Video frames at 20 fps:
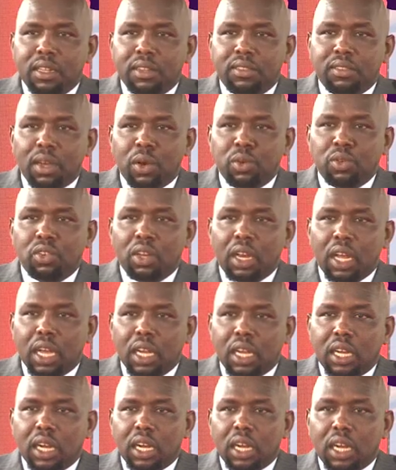this sounds
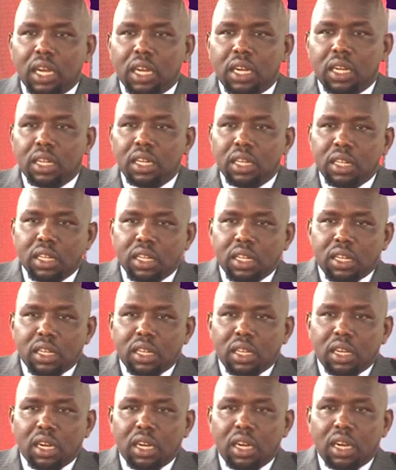like an
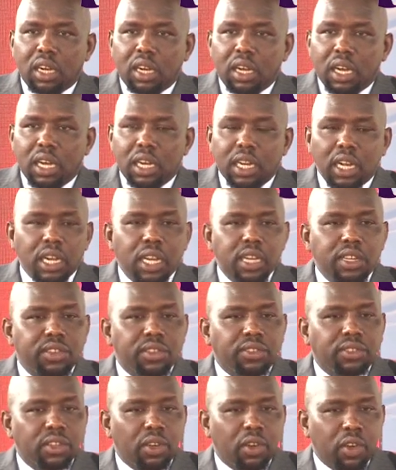
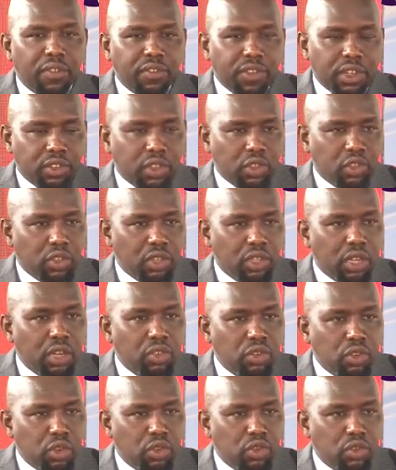elitist conversation.
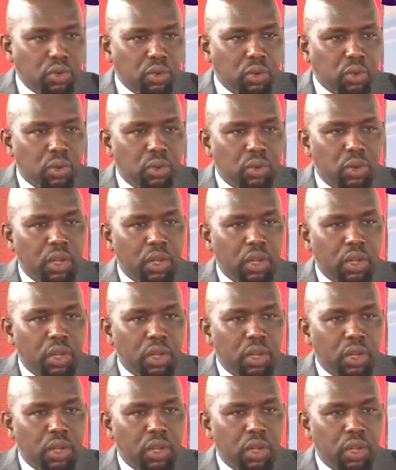That's not true.